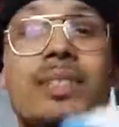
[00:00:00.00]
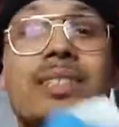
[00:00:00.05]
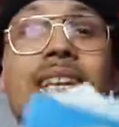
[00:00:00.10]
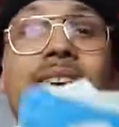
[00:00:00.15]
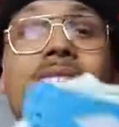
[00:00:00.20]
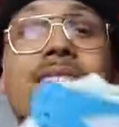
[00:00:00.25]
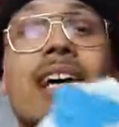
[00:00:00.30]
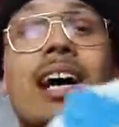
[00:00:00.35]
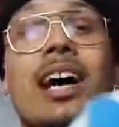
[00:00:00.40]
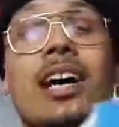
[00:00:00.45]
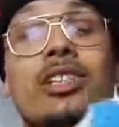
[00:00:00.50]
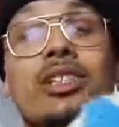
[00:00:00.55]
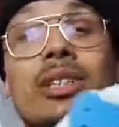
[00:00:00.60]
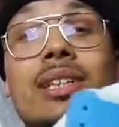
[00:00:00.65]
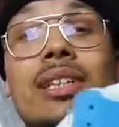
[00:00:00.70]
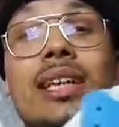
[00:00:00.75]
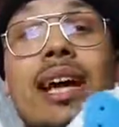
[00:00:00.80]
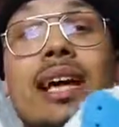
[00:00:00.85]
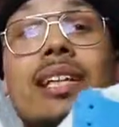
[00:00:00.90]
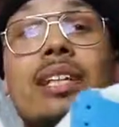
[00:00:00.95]
Retail's one
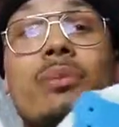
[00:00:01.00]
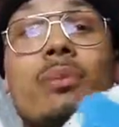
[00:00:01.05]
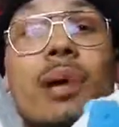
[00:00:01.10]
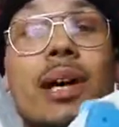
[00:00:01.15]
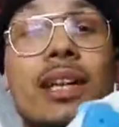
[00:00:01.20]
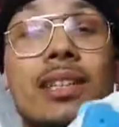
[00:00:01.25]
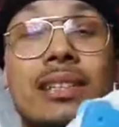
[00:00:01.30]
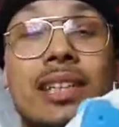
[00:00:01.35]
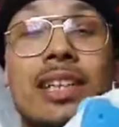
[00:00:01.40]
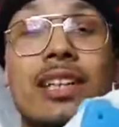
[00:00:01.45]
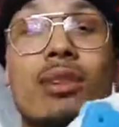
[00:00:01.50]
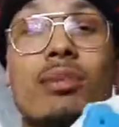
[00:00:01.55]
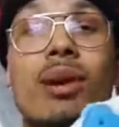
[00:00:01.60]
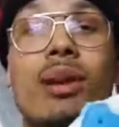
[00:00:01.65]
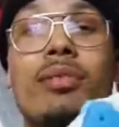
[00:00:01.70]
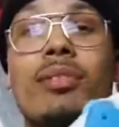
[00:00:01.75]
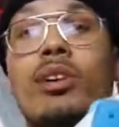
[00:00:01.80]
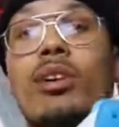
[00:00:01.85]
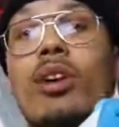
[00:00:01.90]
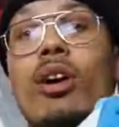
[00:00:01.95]
hundred ninety bucks, and they're
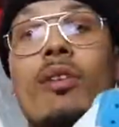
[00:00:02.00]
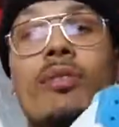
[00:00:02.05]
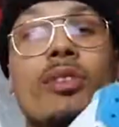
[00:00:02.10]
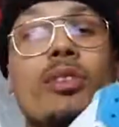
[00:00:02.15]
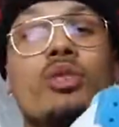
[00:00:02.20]
roughly going